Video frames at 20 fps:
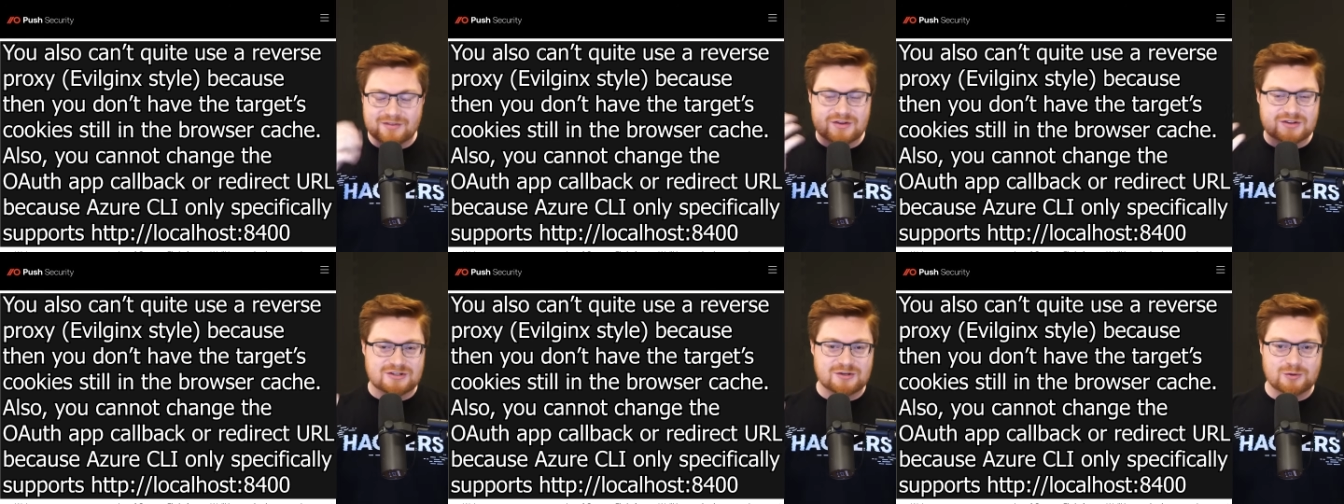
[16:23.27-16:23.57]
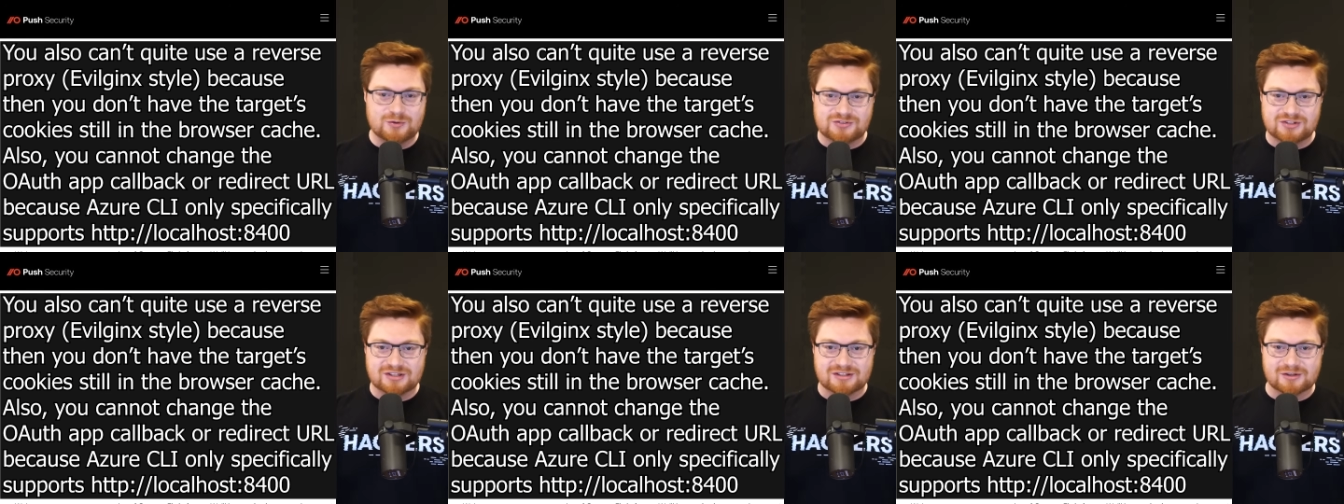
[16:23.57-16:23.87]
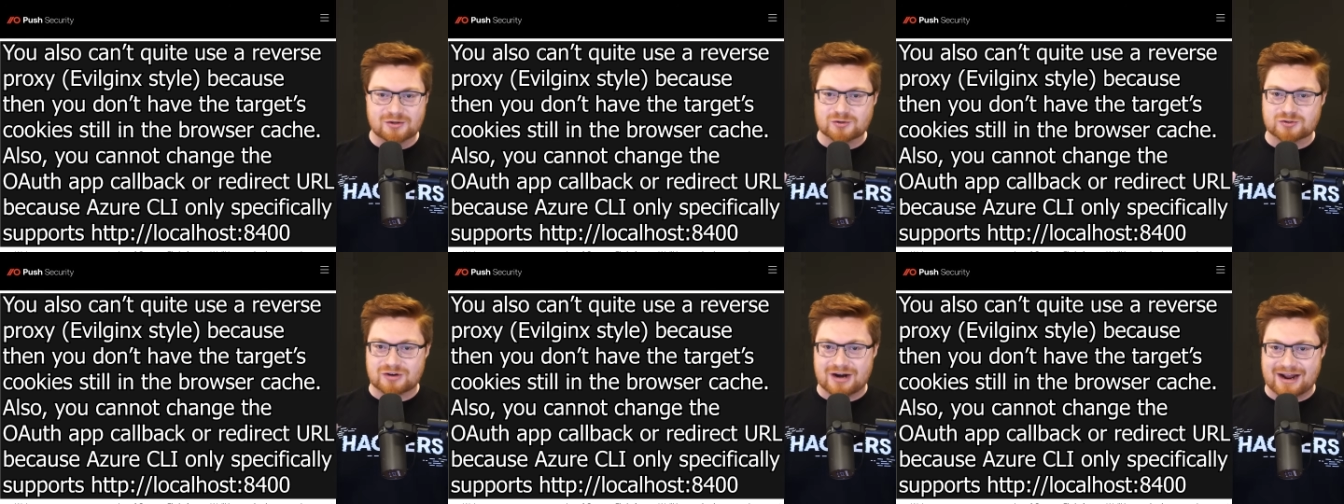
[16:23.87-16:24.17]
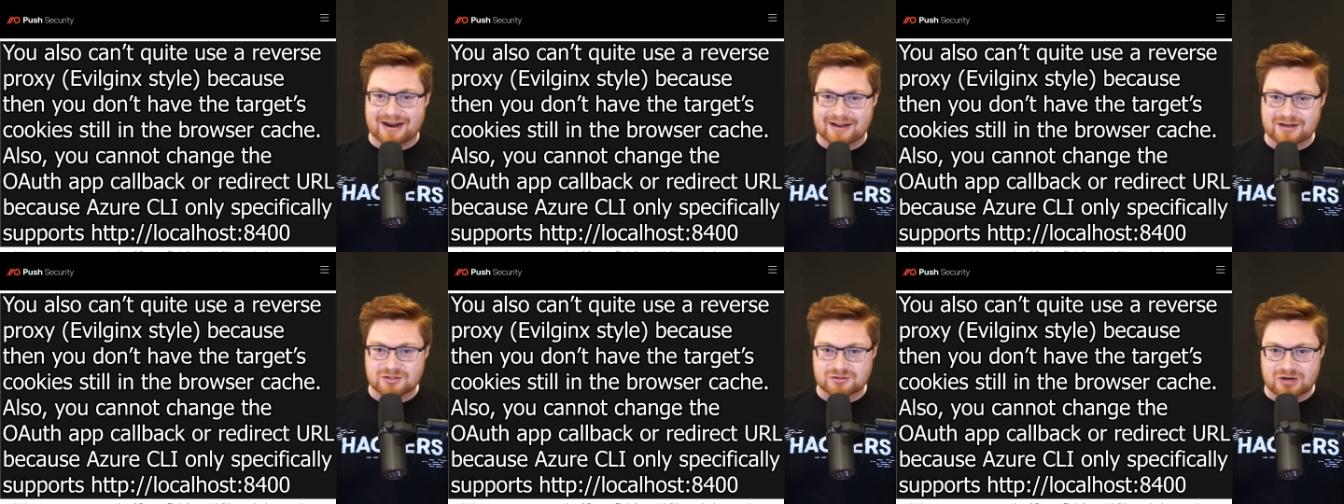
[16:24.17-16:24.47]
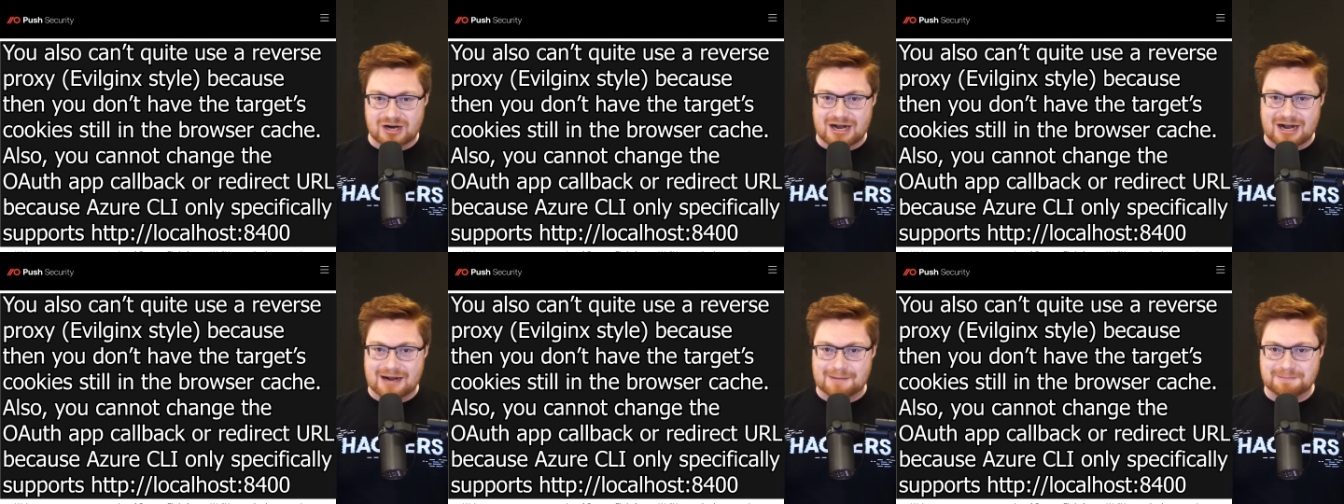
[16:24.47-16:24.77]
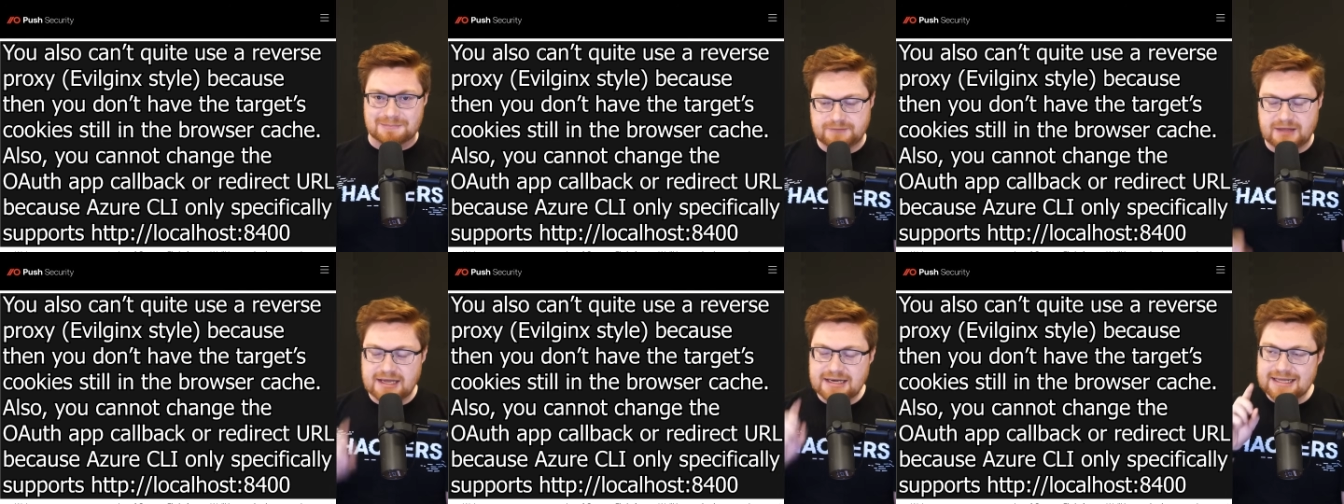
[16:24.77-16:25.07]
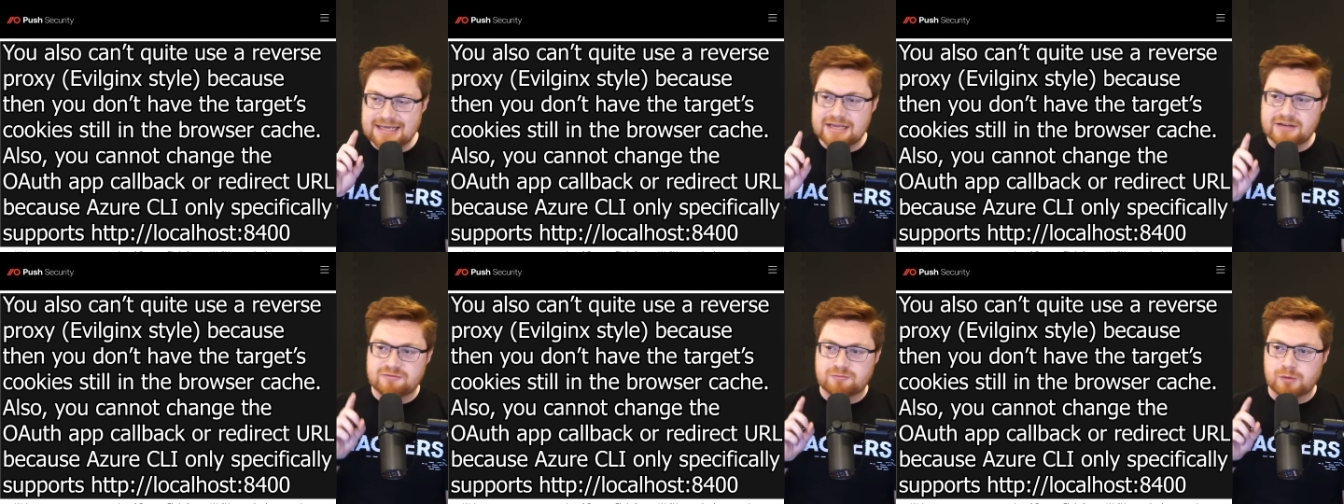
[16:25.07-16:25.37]
the cutesy little drag and drop. And
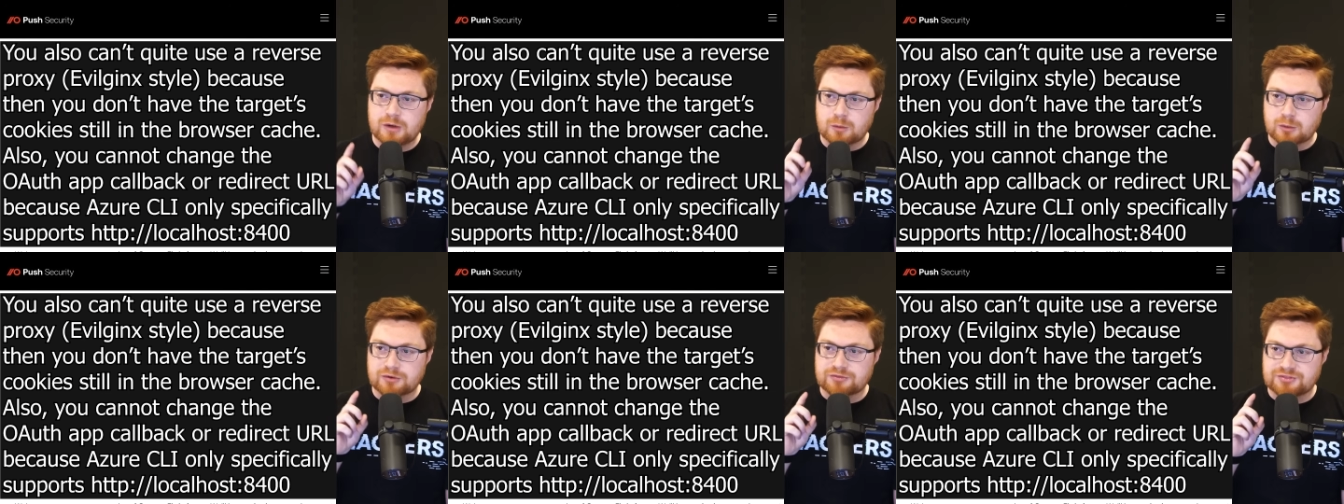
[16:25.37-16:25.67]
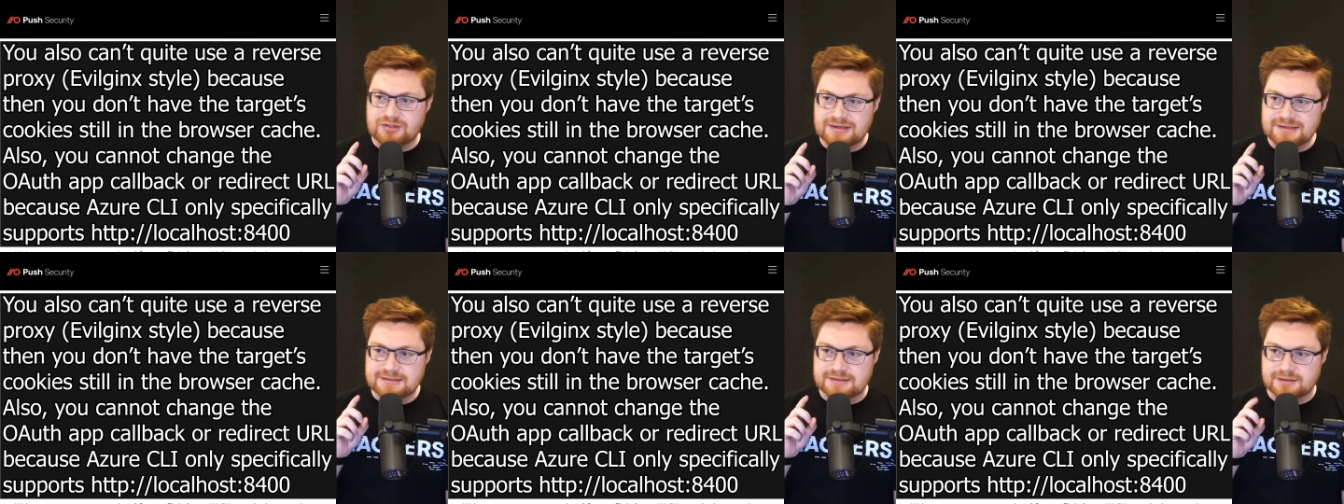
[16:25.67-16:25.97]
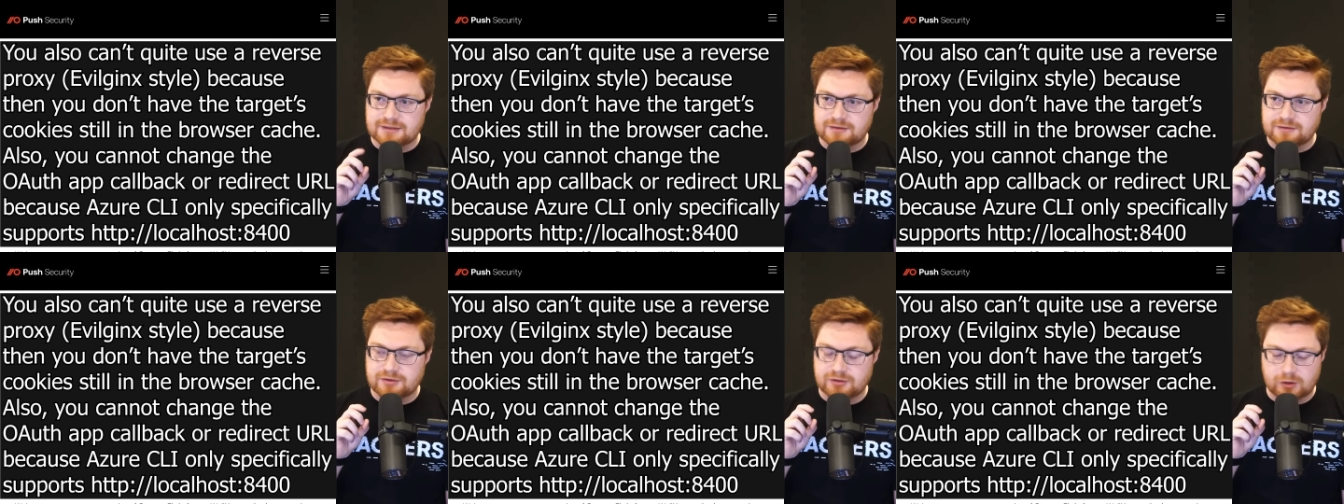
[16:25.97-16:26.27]
if we were thinking,